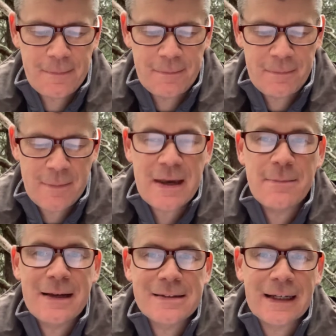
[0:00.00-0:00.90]
Maybe he
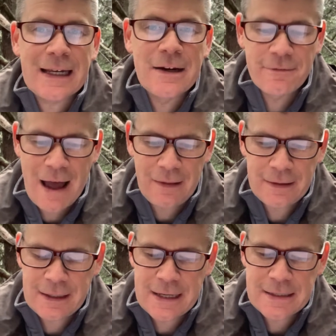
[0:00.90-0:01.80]
means like
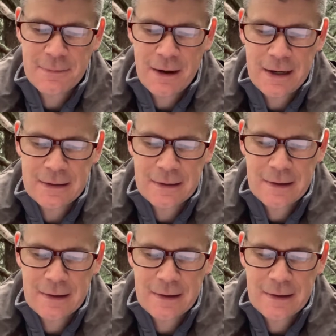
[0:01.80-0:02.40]
invalid in his mind,